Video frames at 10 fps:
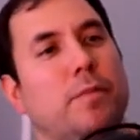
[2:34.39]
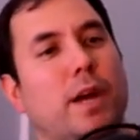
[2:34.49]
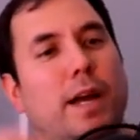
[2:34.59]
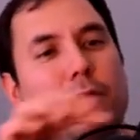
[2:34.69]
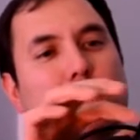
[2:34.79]

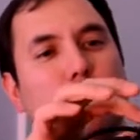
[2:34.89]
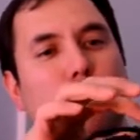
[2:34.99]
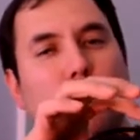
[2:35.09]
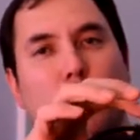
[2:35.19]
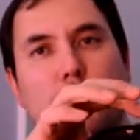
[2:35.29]
I have
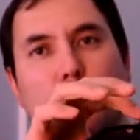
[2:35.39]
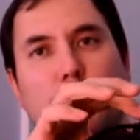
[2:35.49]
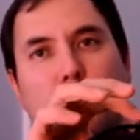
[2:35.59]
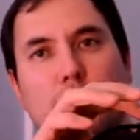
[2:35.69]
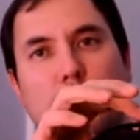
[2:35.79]
some larger
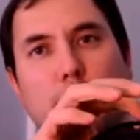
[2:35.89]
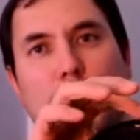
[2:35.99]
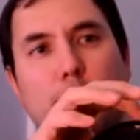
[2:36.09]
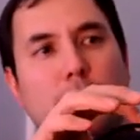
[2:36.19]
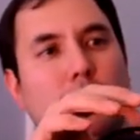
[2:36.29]
PVC
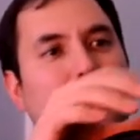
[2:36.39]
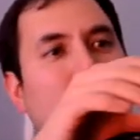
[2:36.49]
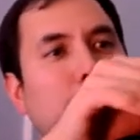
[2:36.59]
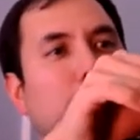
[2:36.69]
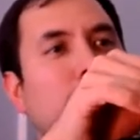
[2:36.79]
pipe at the
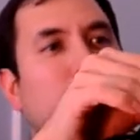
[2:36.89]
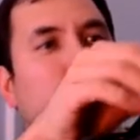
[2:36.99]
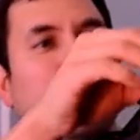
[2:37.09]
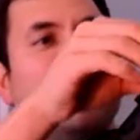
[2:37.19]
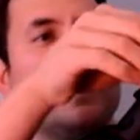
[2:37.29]
top.
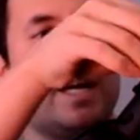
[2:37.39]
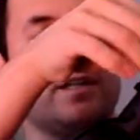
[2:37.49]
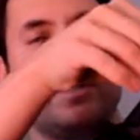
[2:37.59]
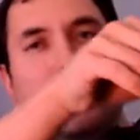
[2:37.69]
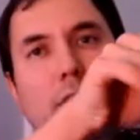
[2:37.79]
This is
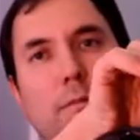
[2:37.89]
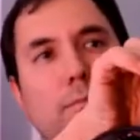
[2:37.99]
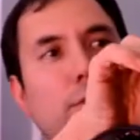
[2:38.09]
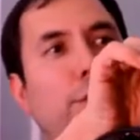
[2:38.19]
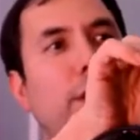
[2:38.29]
actually a
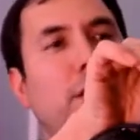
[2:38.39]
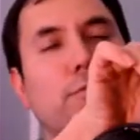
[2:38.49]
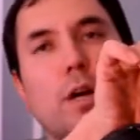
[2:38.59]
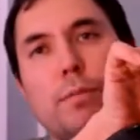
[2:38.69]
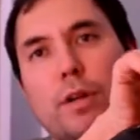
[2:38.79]
thick
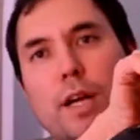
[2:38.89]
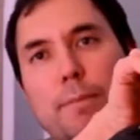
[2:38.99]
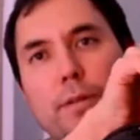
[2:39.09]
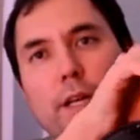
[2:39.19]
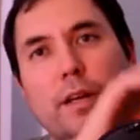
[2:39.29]
rubber
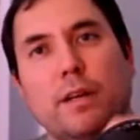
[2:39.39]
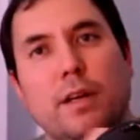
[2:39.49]
coupling.